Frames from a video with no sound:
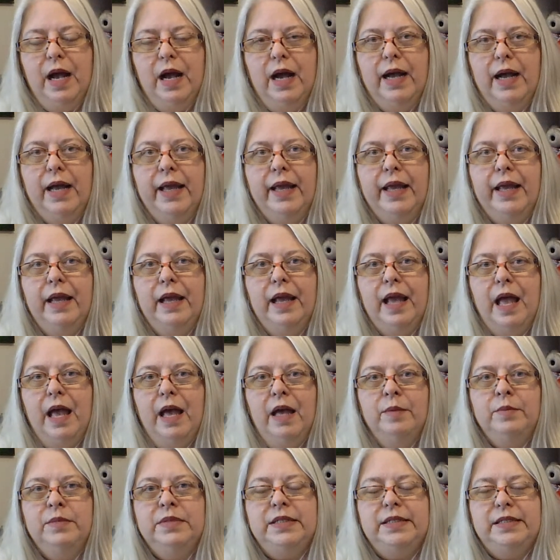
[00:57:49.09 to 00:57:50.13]
I
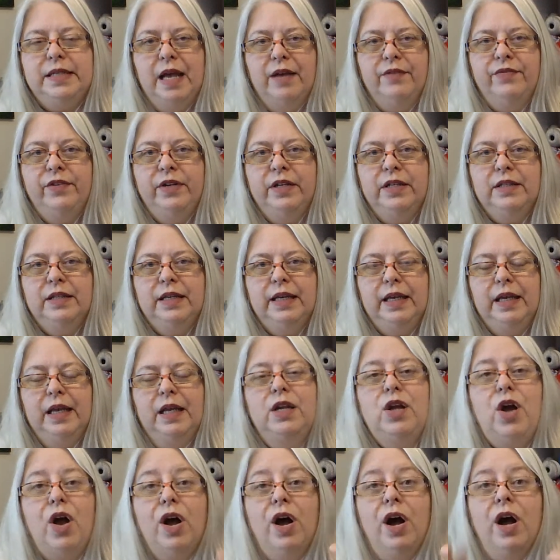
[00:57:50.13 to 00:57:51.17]
am definitely
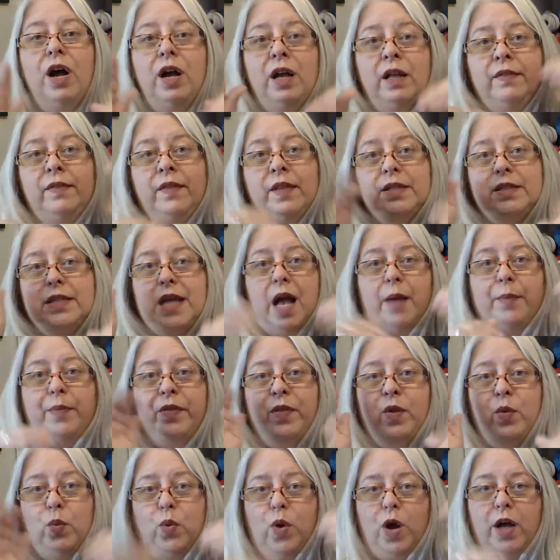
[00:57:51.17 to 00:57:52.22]
an on the top
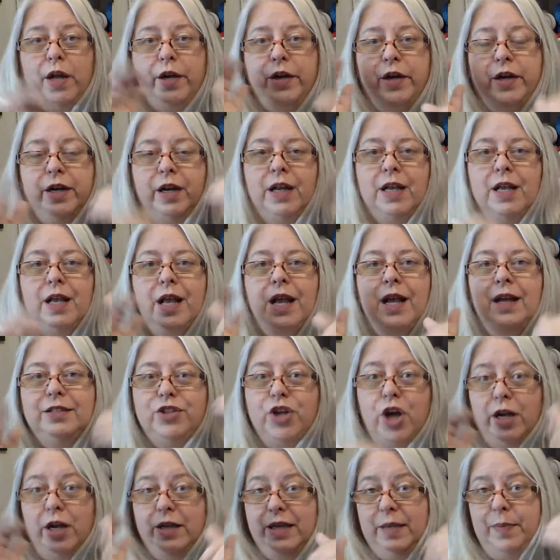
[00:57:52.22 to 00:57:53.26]
of the water,
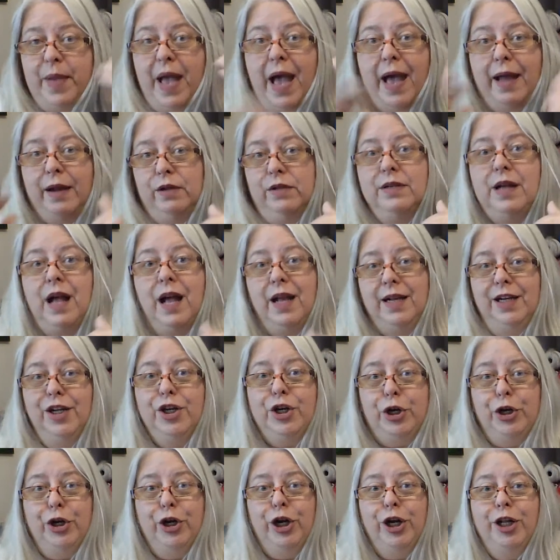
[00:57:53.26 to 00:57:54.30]
doggy paddle kind
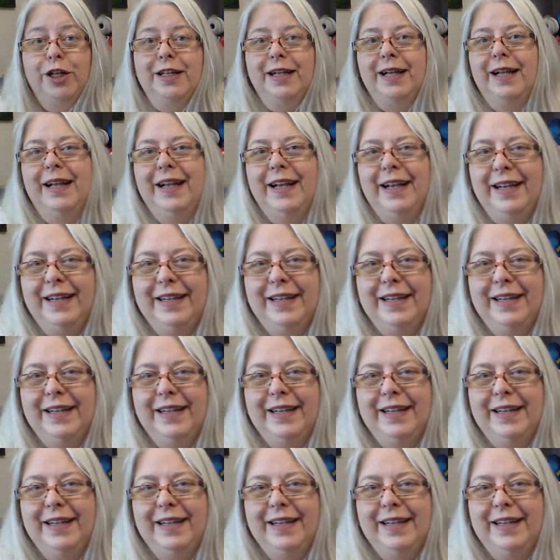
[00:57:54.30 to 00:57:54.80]
of girl.